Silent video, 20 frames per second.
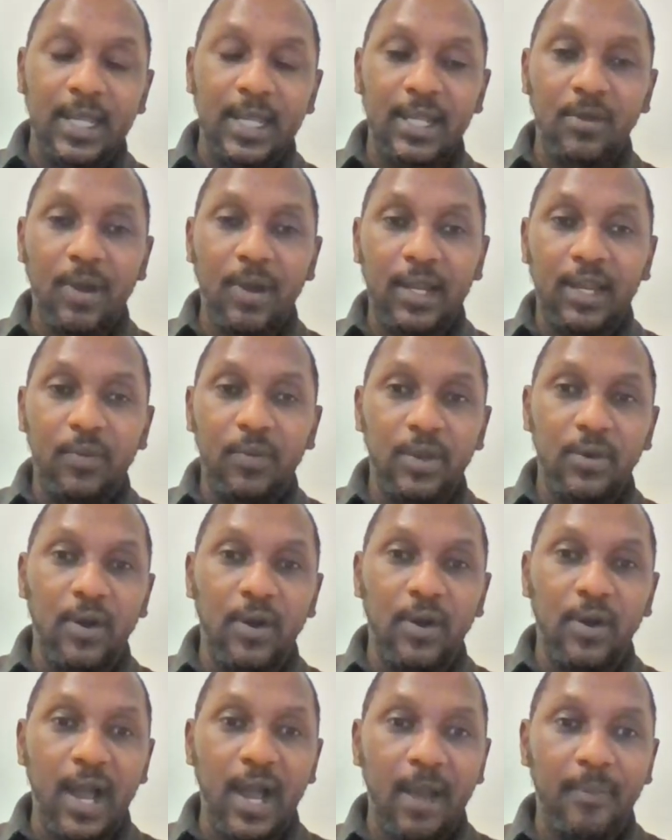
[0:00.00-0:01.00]
The one that we're
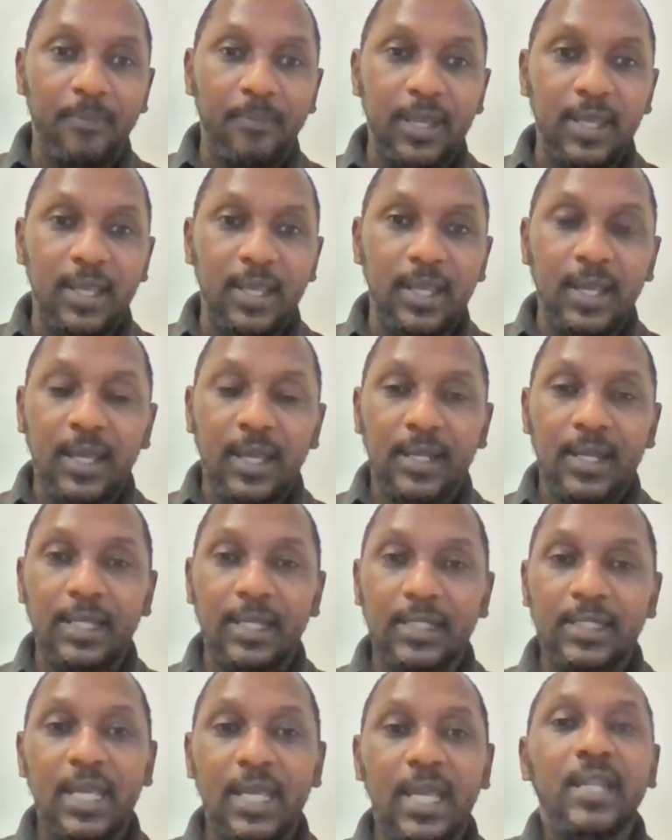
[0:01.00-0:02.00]
not happy,
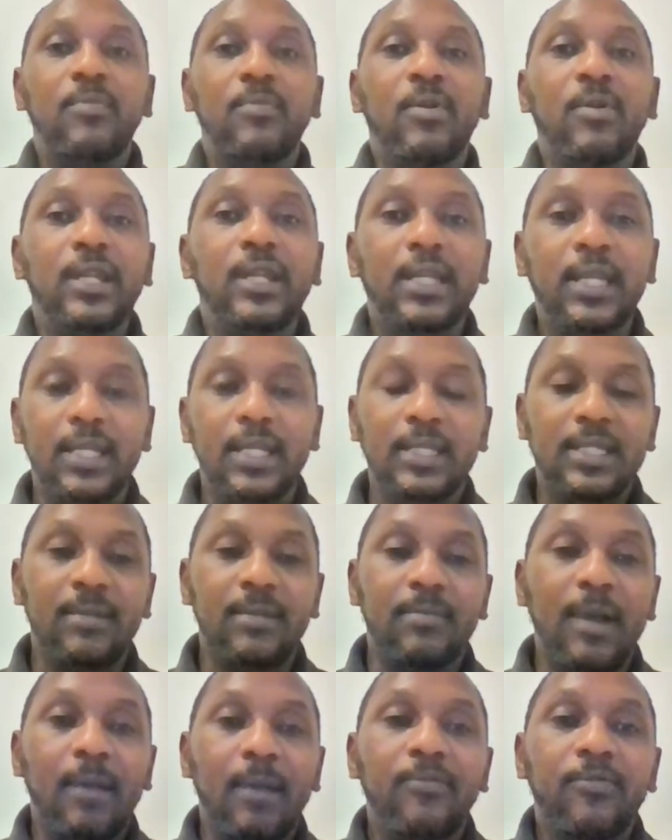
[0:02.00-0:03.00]
then say anybody can
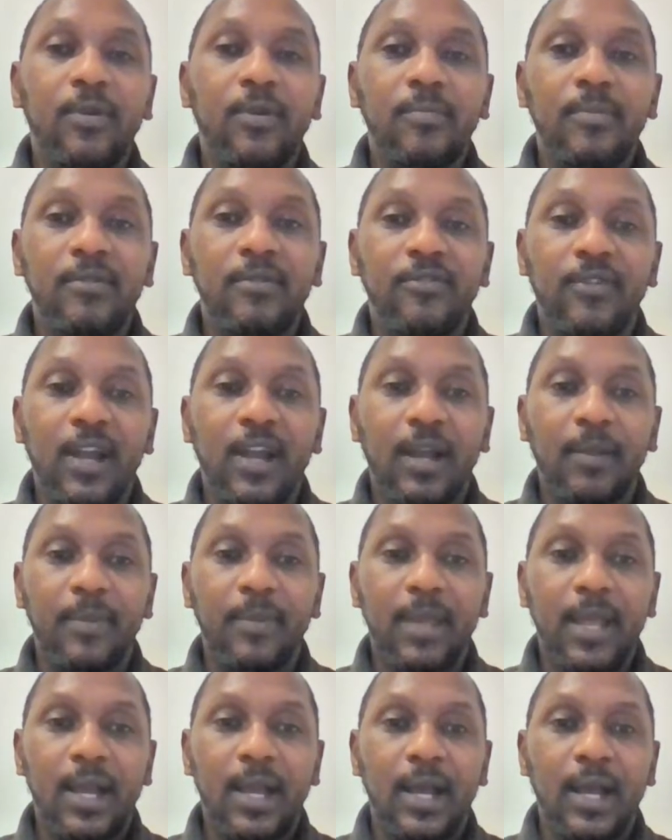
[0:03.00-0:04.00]
team up for being flag
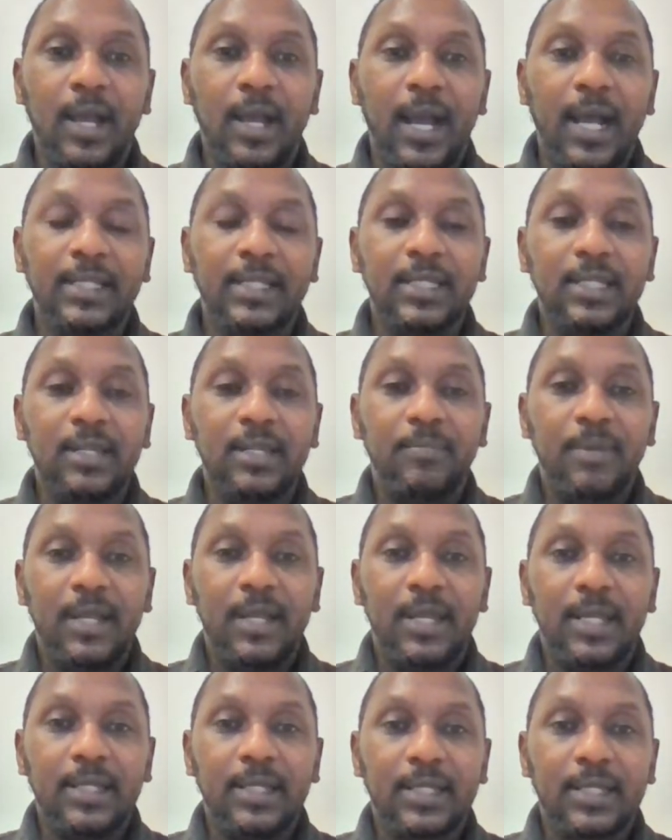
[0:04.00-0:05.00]
bearer as
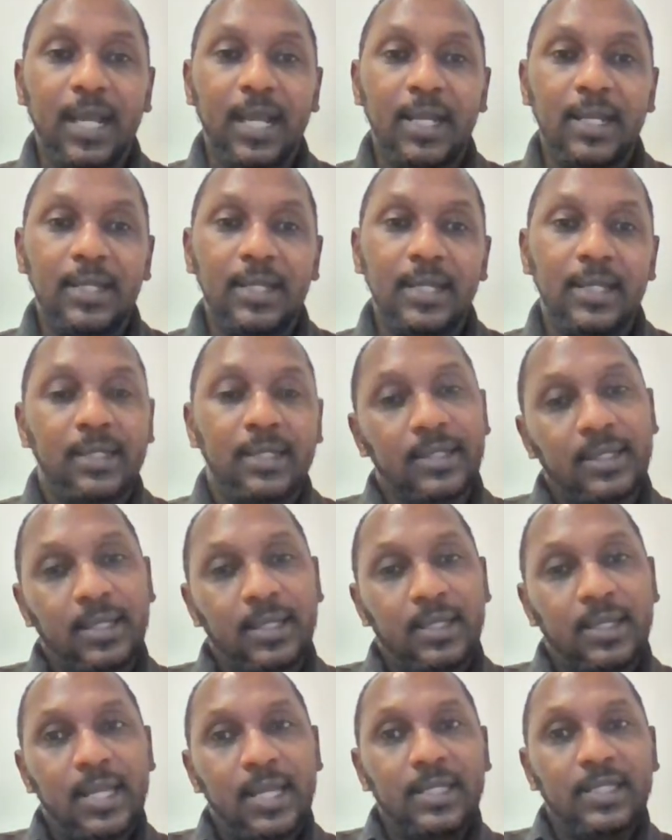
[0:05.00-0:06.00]
independent candidate.
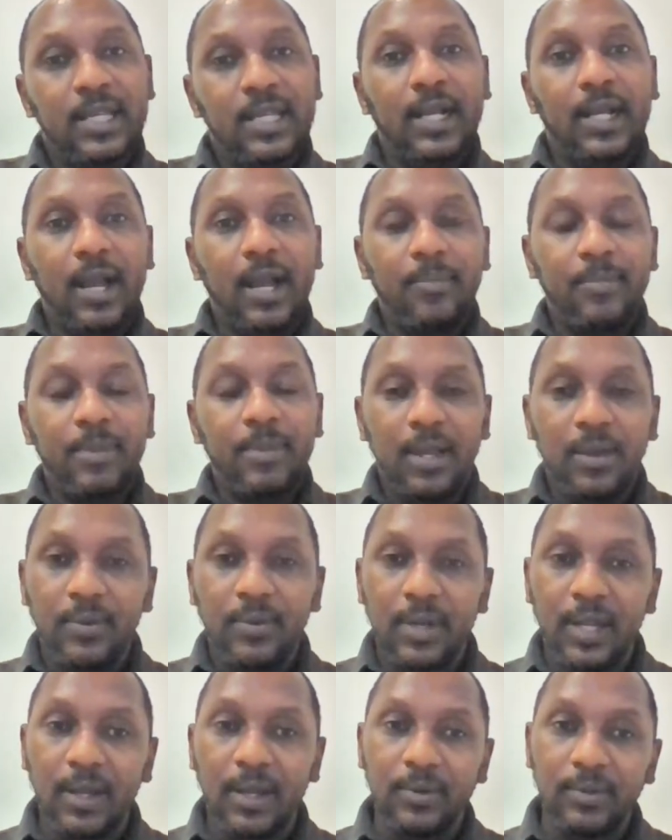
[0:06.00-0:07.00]
Then say grab them,
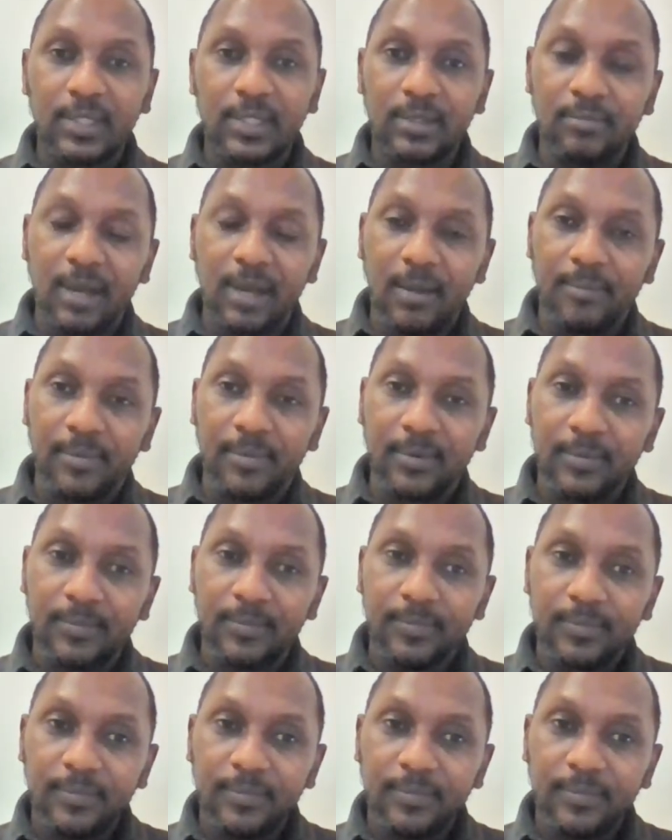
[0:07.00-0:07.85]
go team up.